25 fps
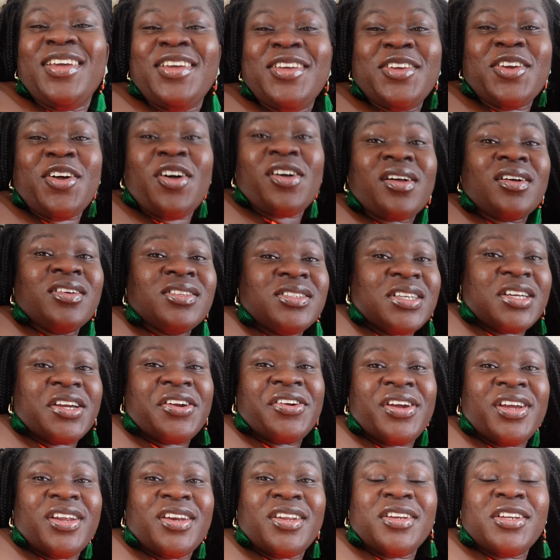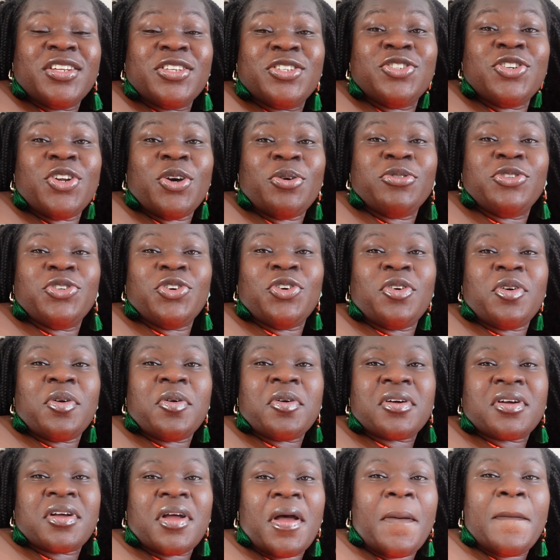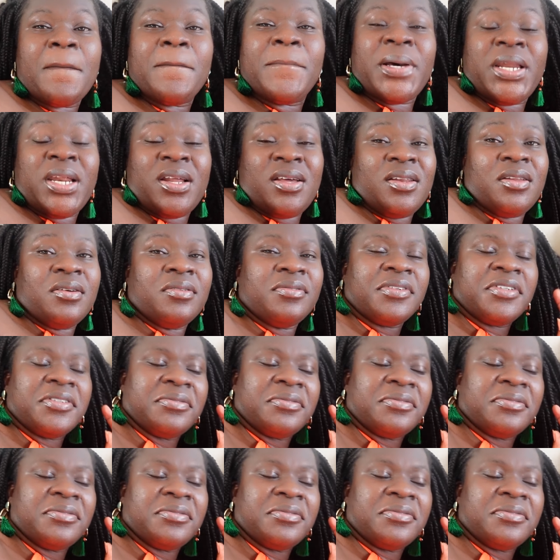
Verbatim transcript: Y'all, content creating is no joke. But I love